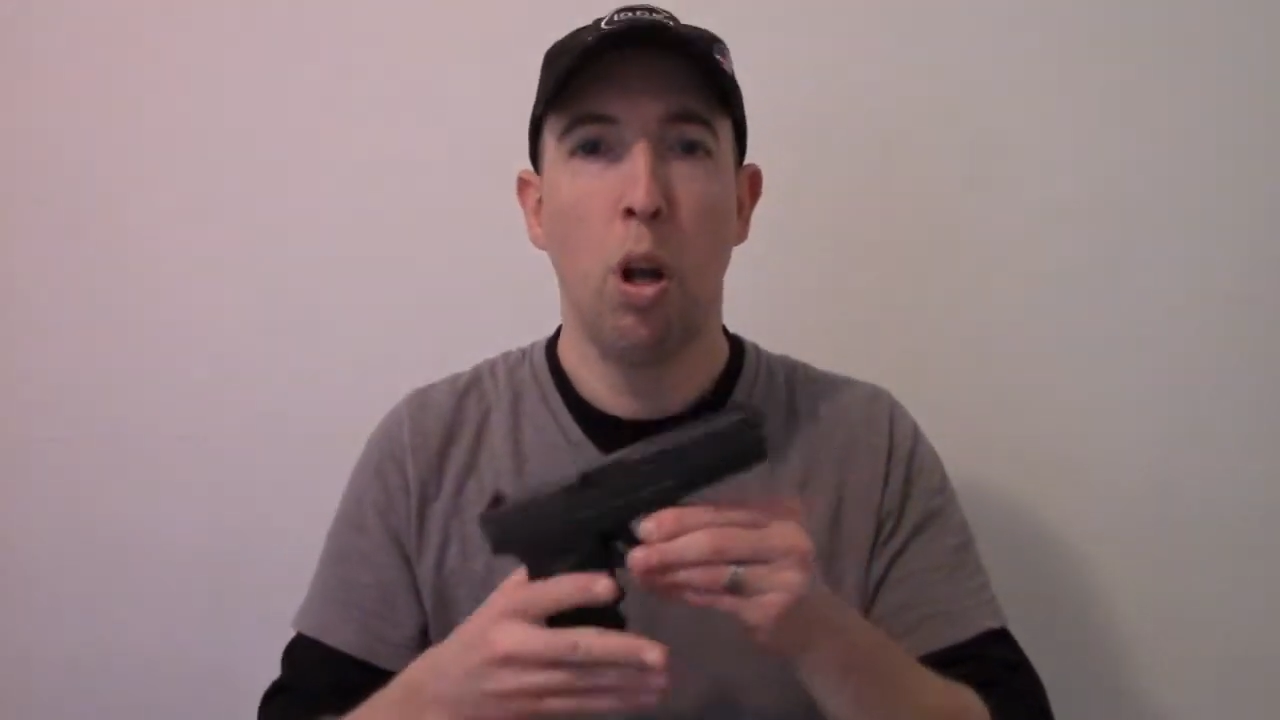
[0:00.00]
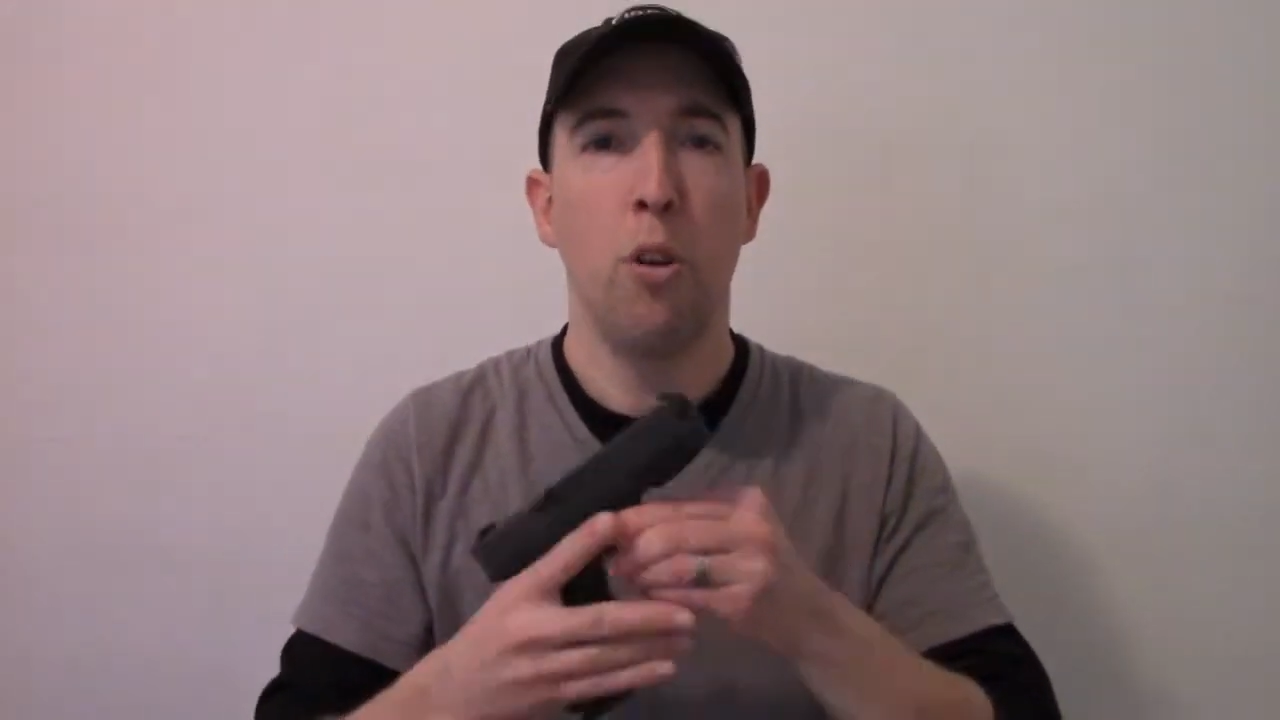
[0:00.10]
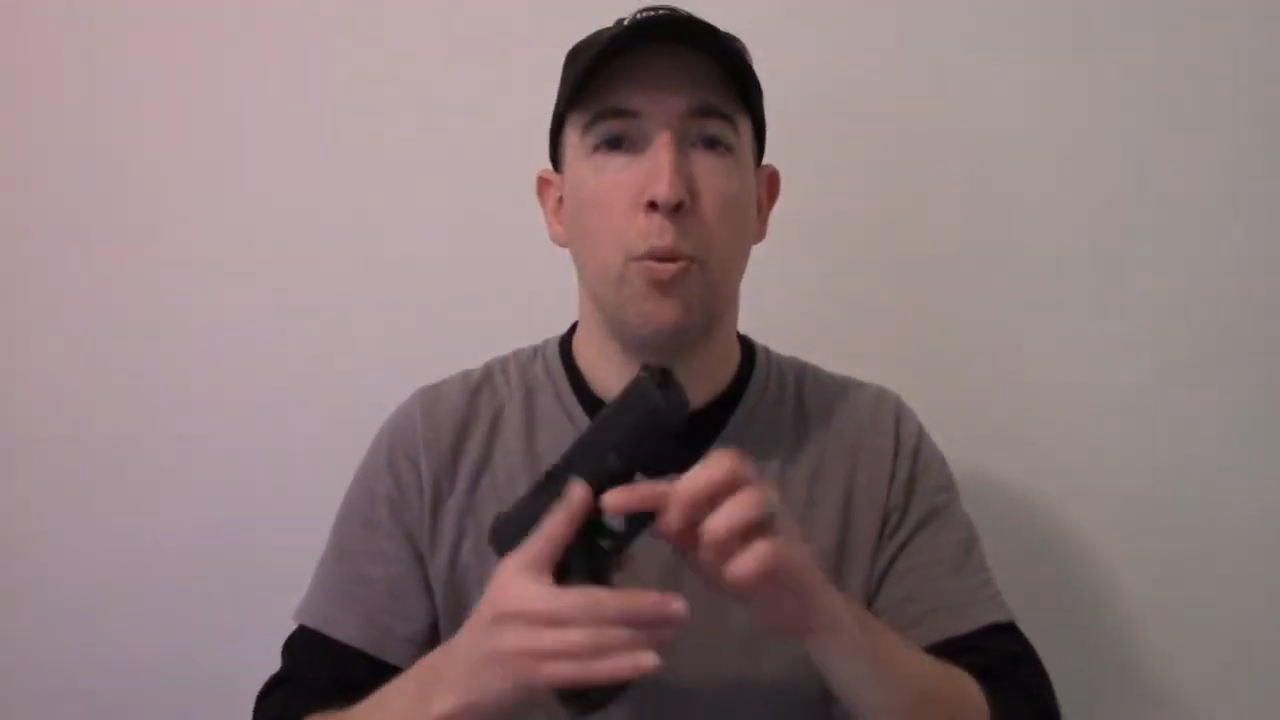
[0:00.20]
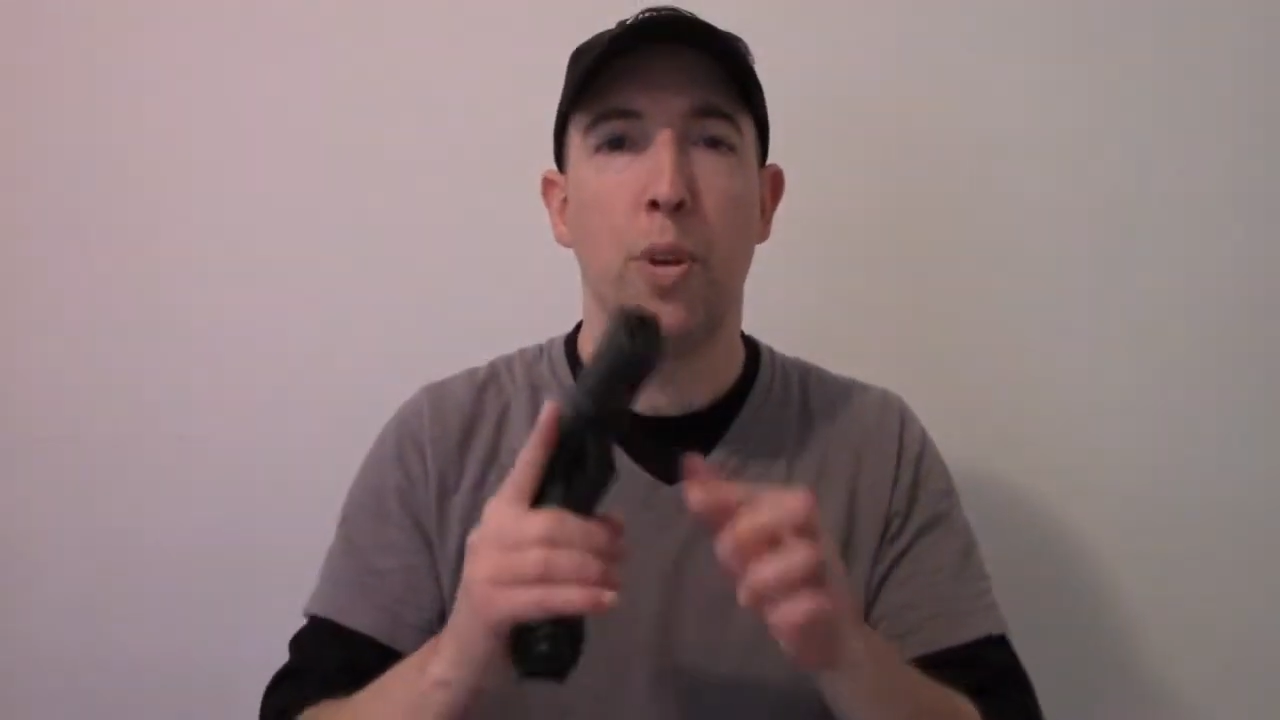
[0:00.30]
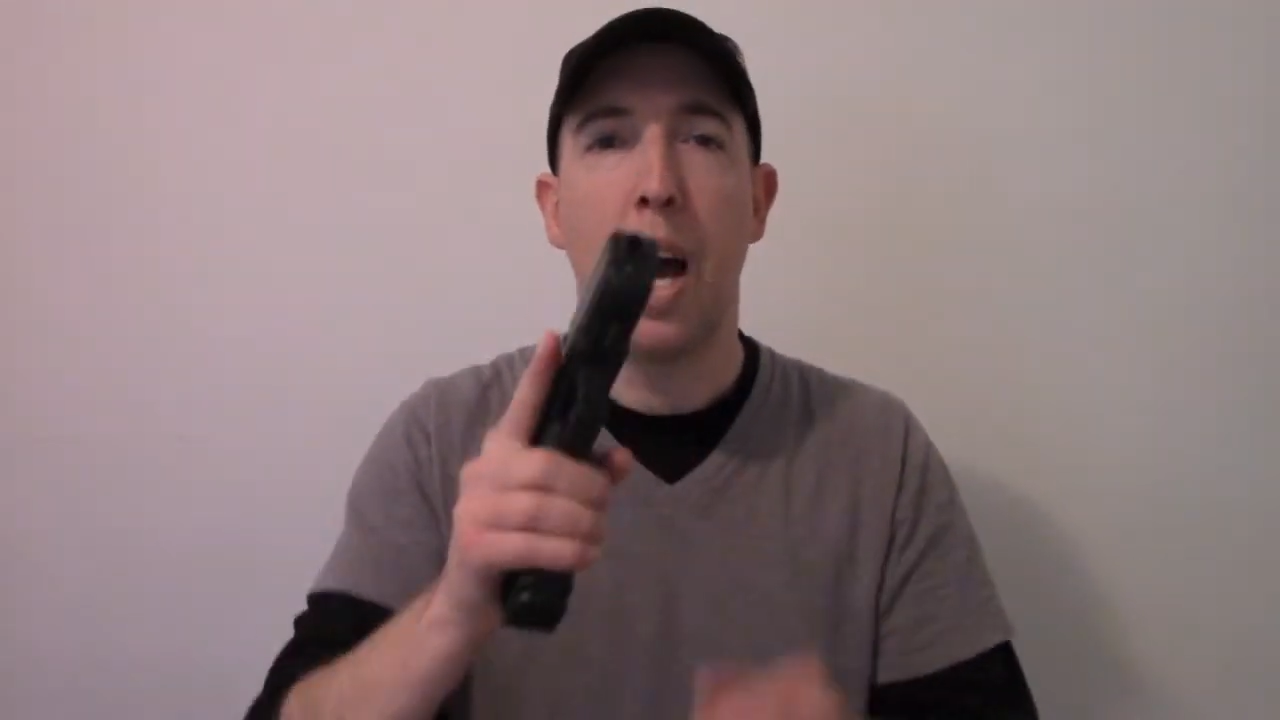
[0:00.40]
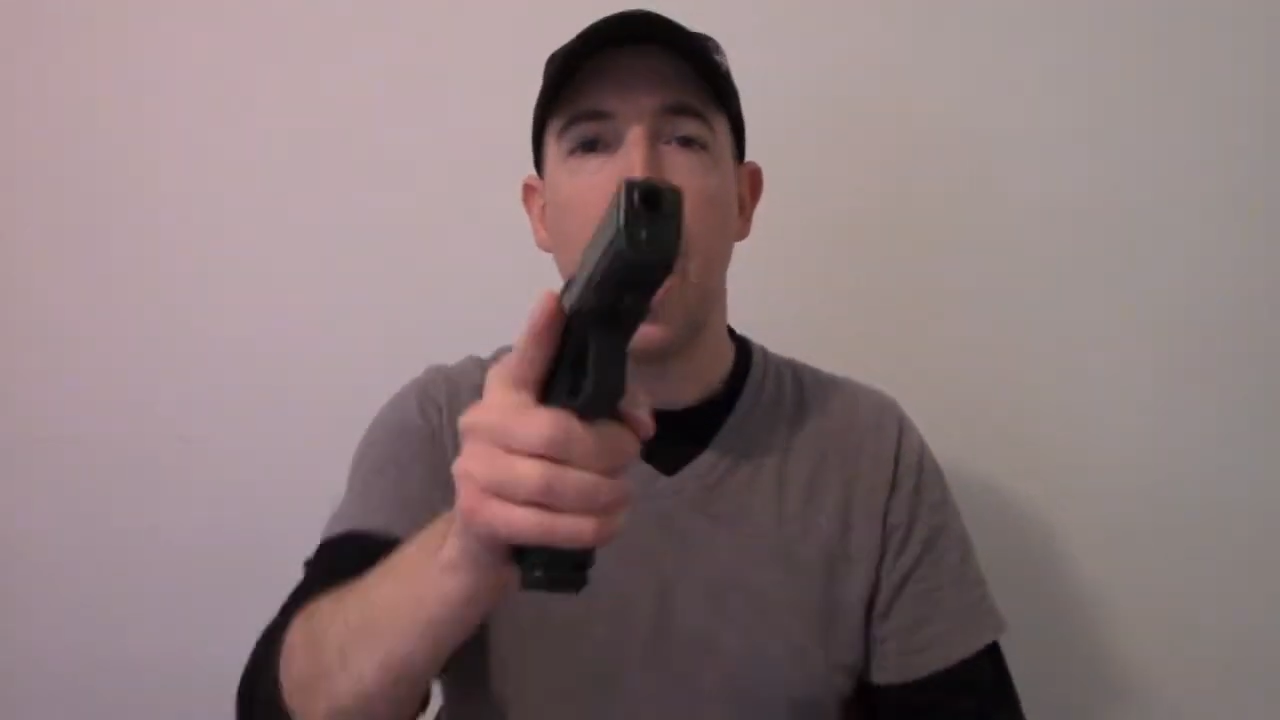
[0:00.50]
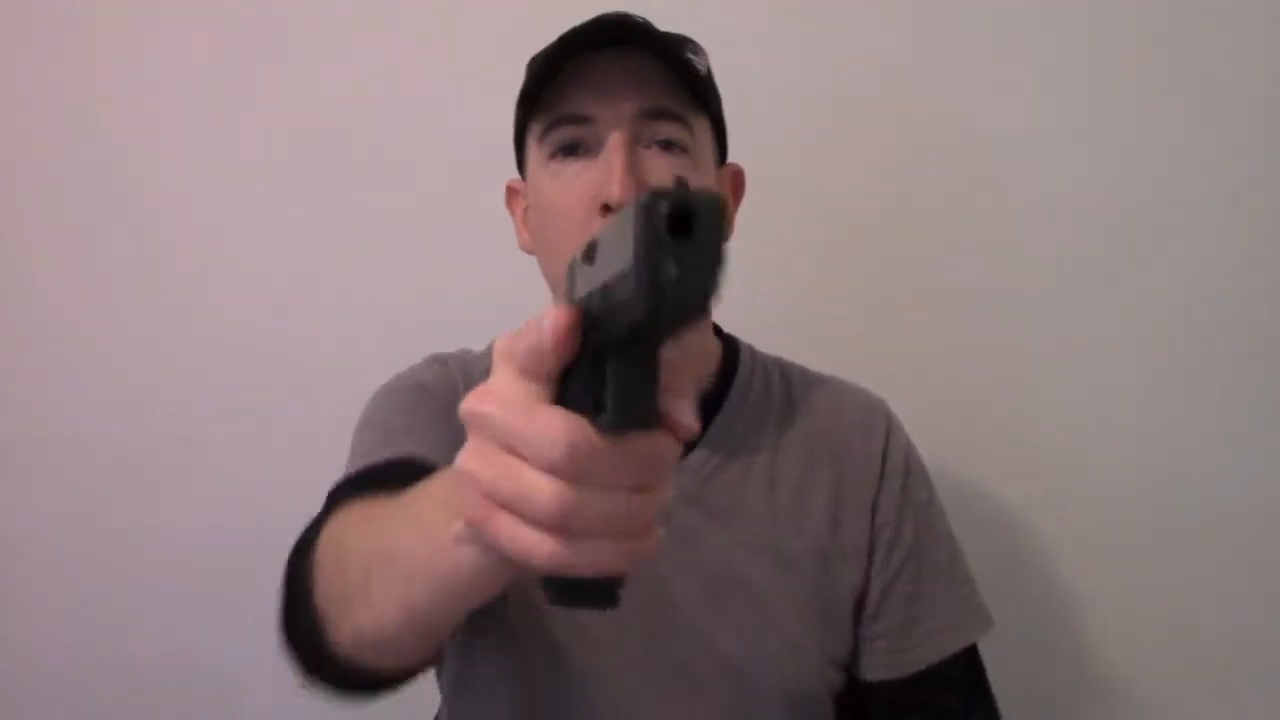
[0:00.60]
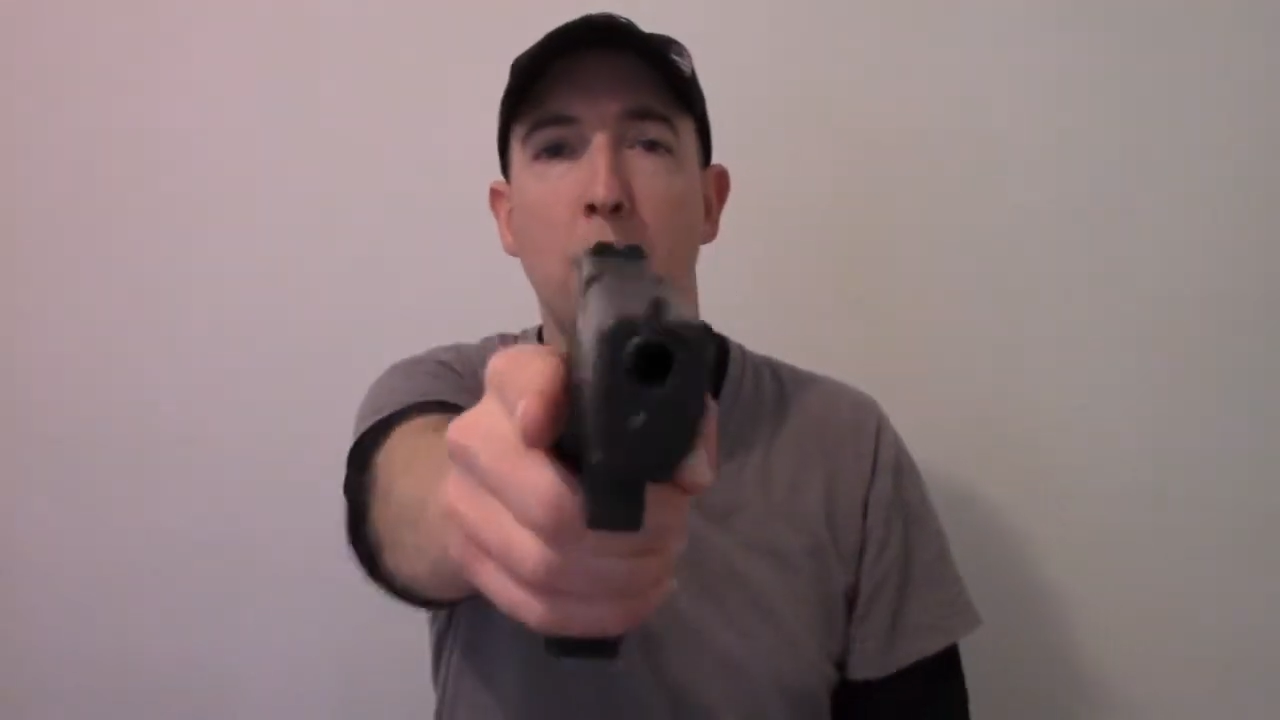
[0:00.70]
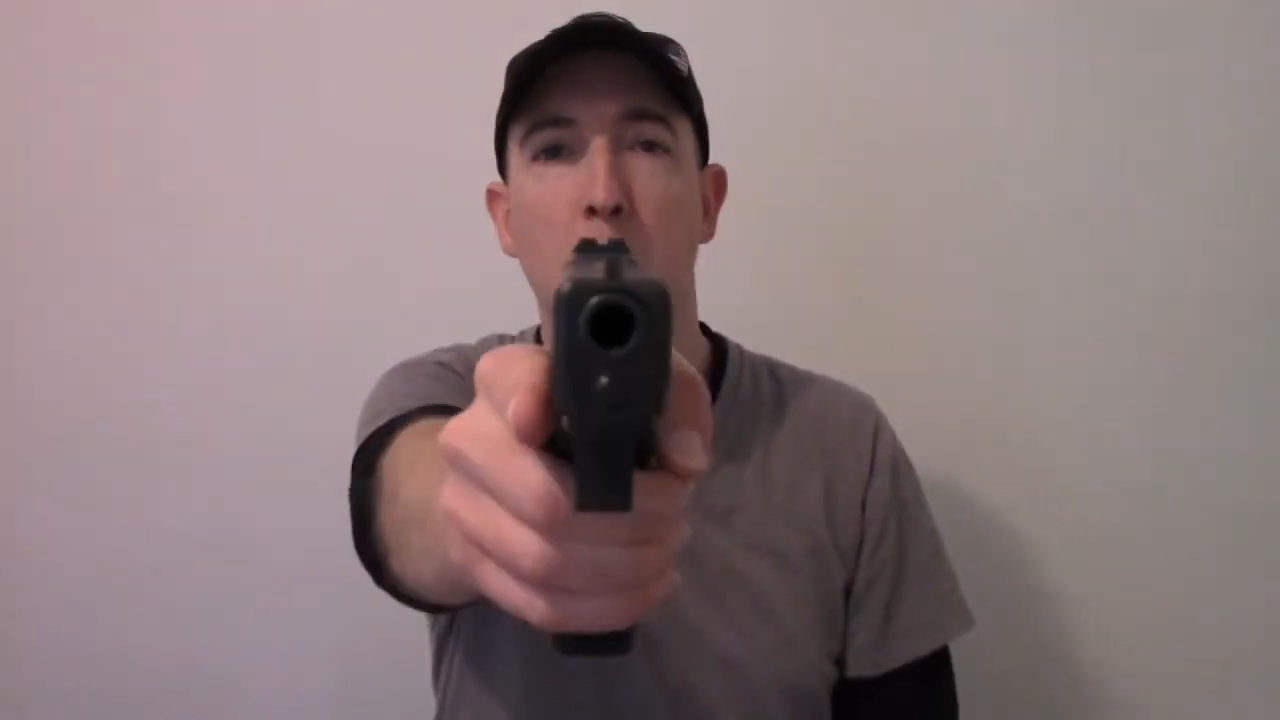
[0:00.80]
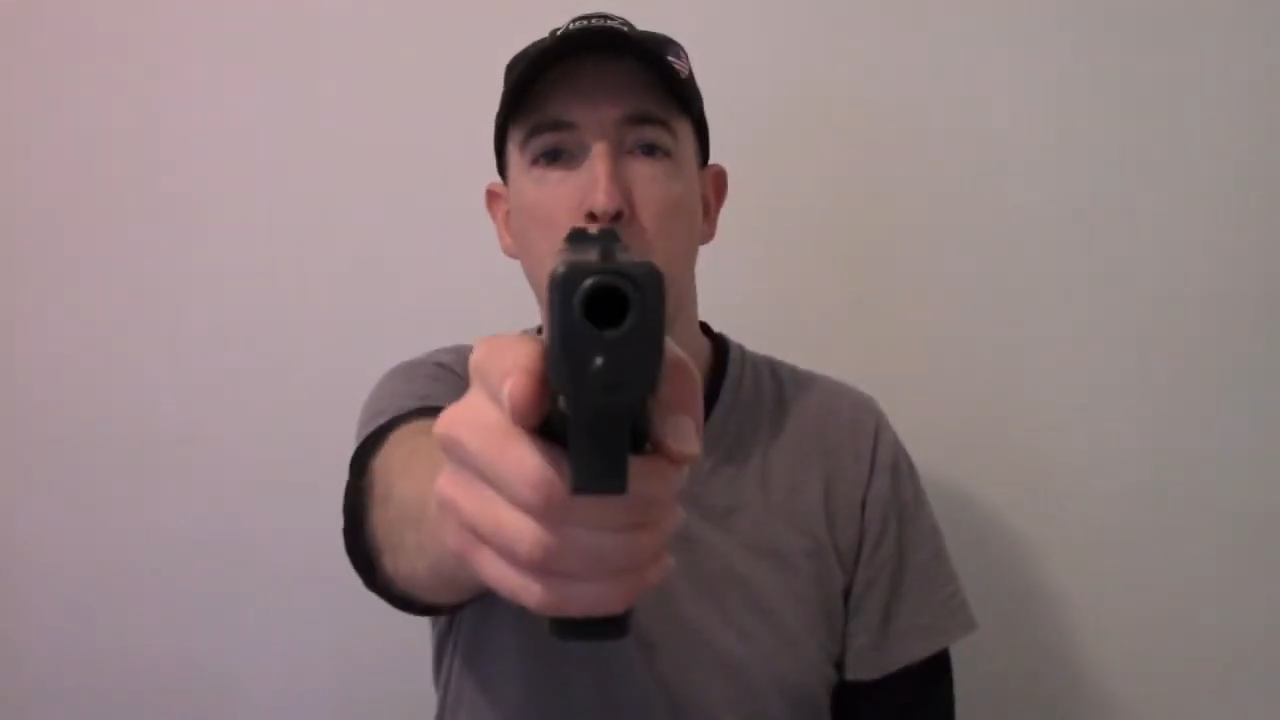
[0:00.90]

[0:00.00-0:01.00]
Do not